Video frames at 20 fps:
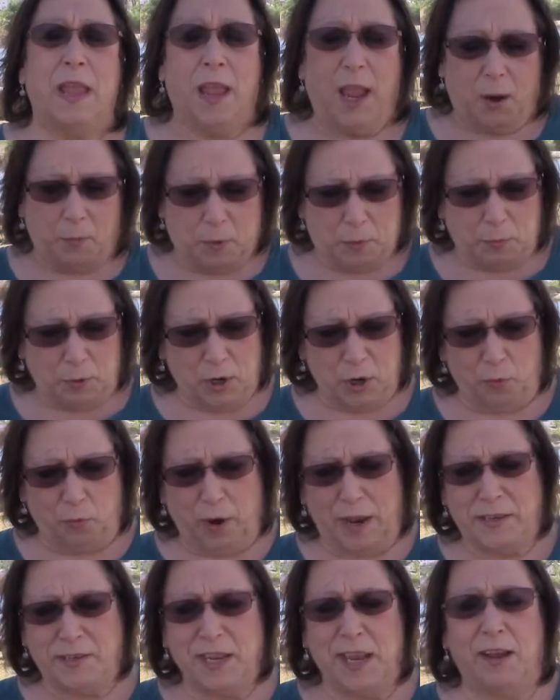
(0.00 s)
We bring it
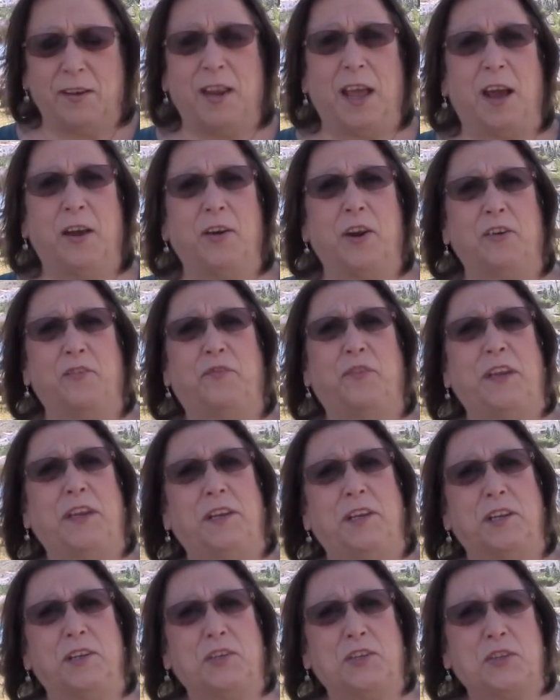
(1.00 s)
right down out our
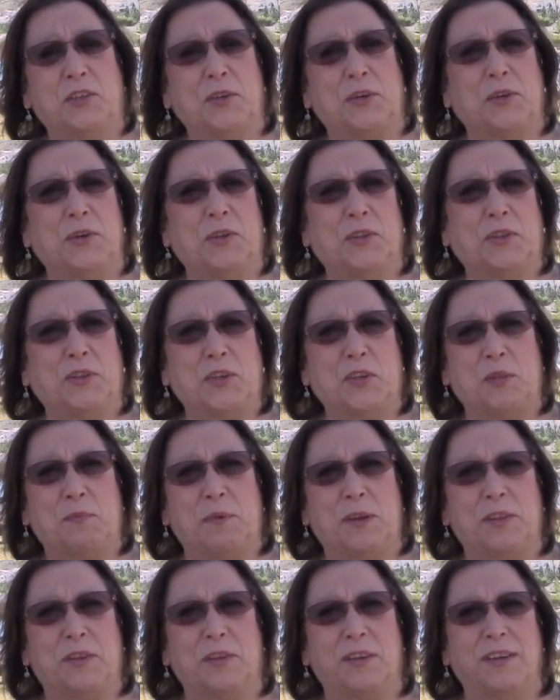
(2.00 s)
feet into the earth to the
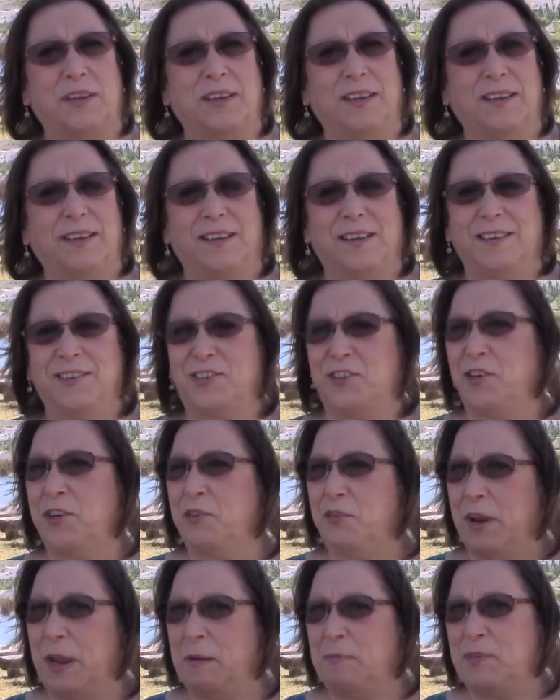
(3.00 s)
mother. She
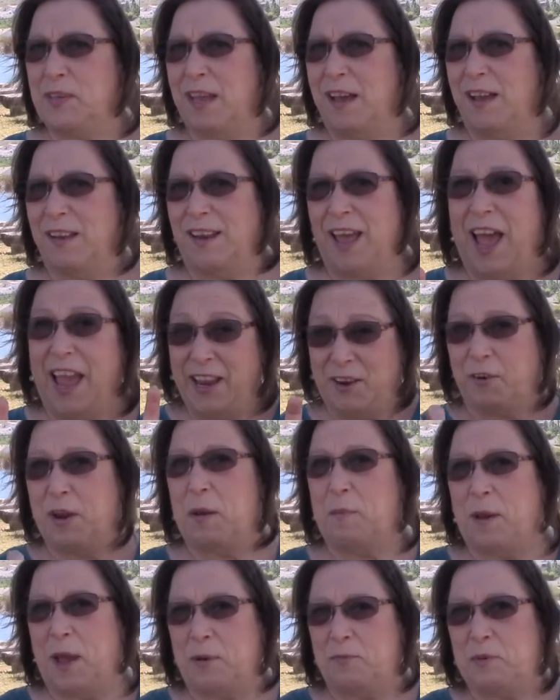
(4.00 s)
grabs on. I
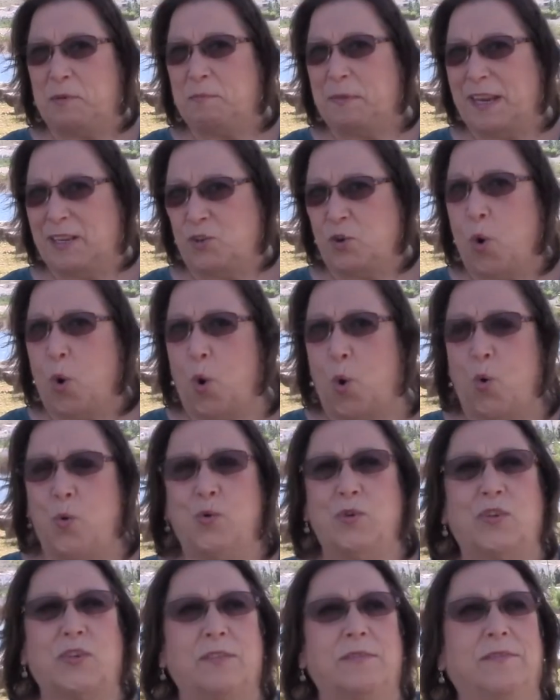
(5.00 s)
grab on with my
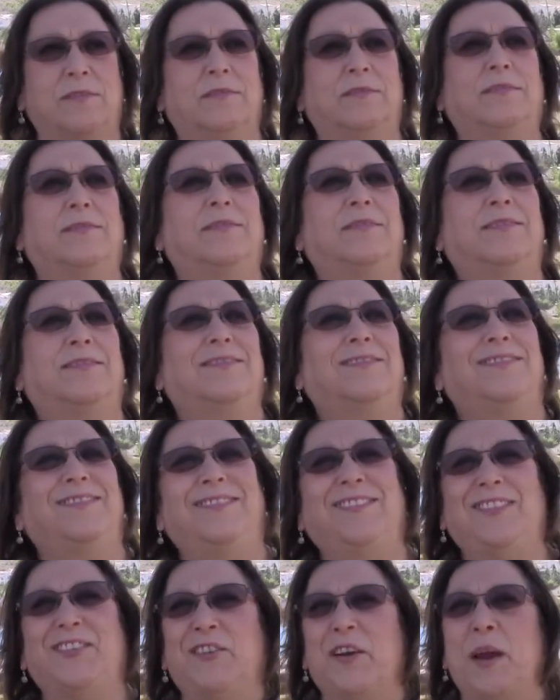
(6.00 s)
toes.
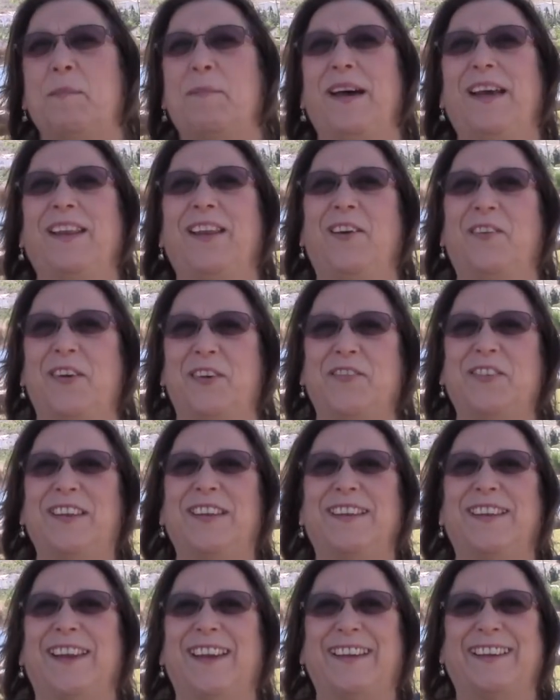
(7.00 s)
Grab on however
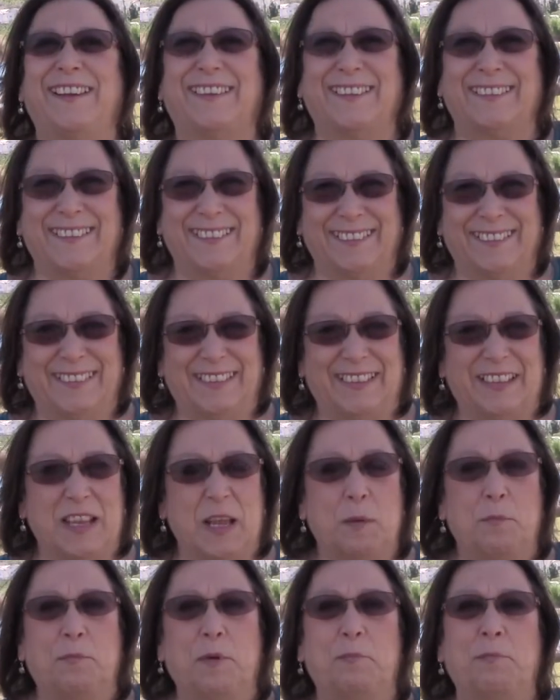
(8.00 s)
you like.
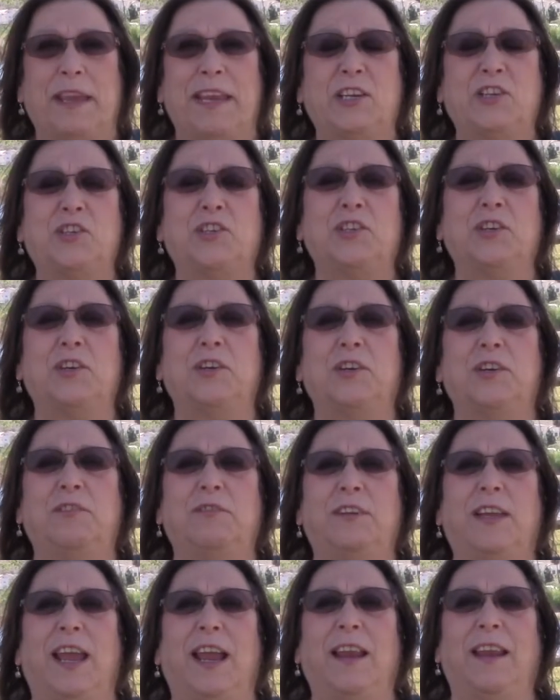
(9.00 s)
But make sure
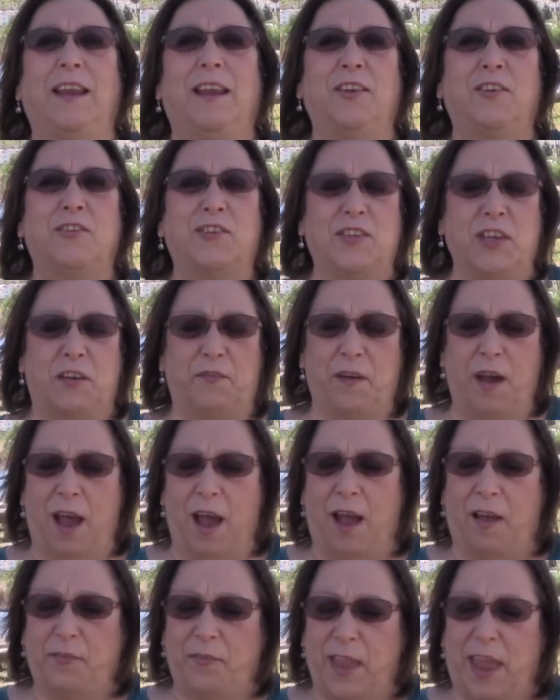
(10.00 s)
you get yourself
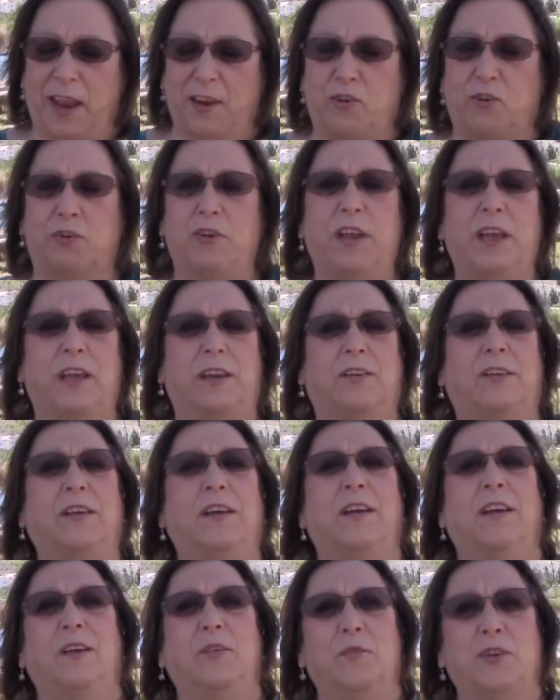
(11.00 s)
on that grid,
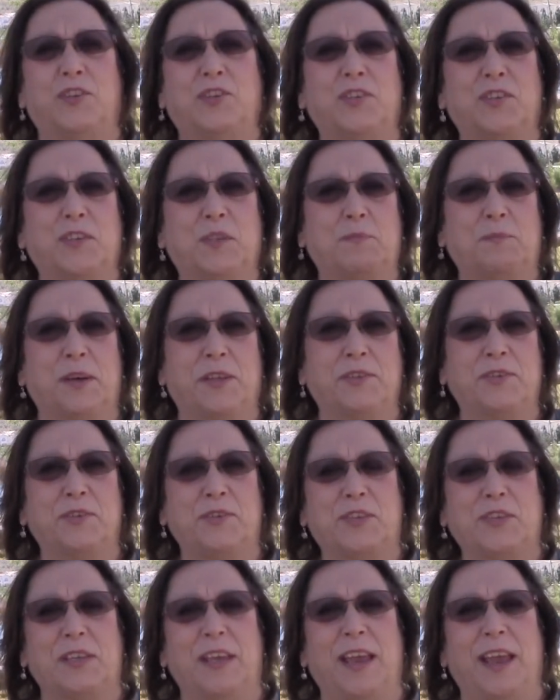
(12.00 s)
which is the
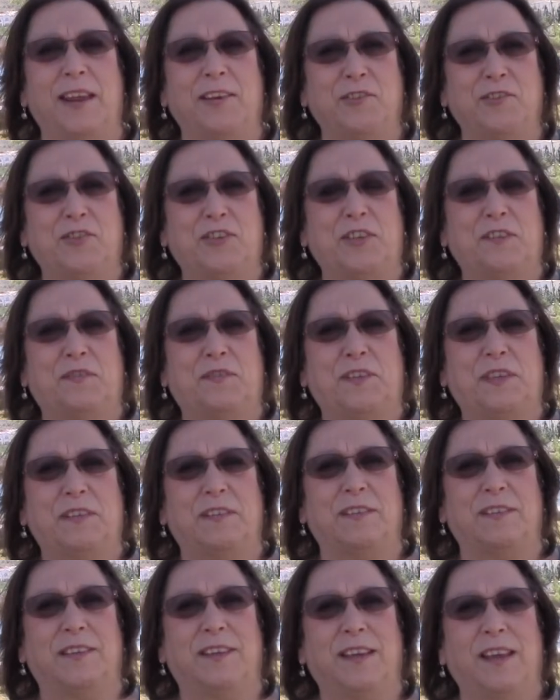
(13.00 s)
mother's energy
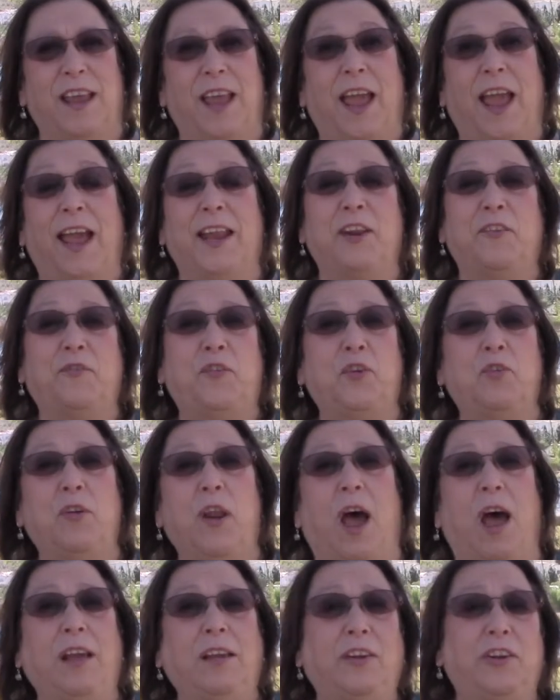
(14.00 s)
field. And if you're
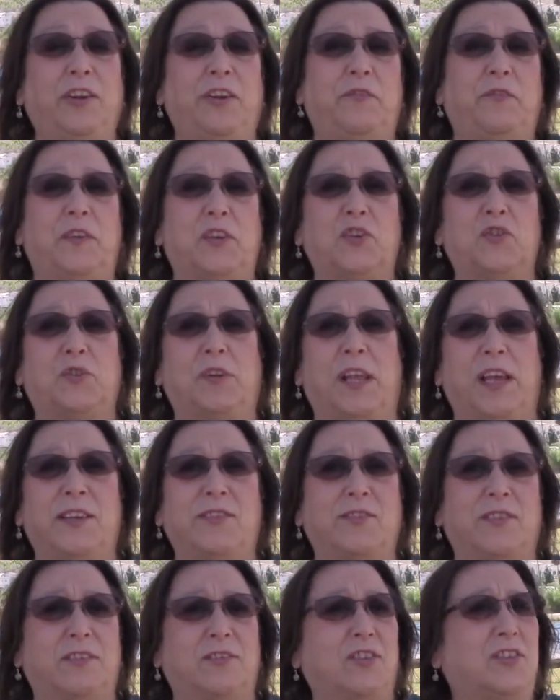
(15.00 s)
not good at
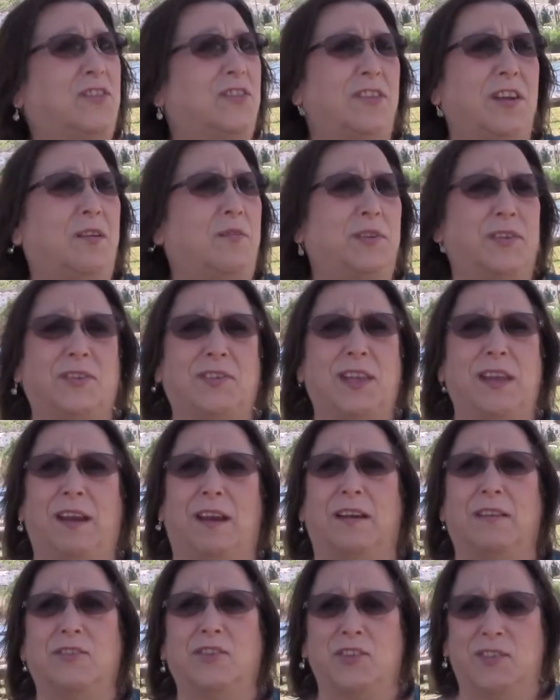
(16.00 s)
visualizing, just know it's
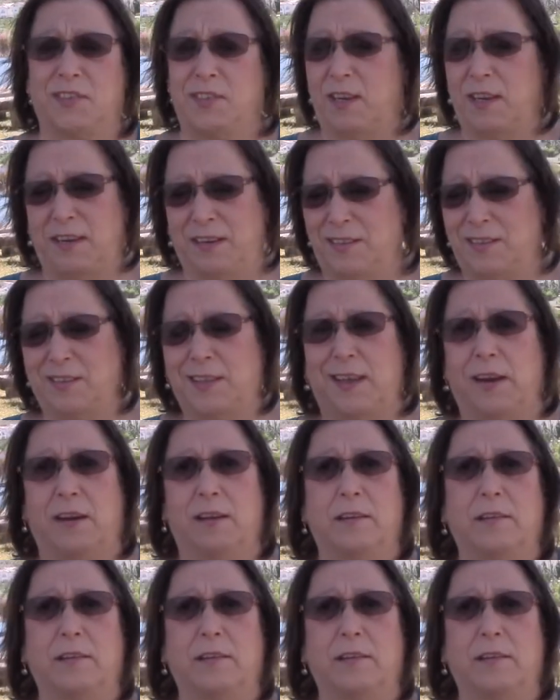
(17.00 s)
there. Just say it's there.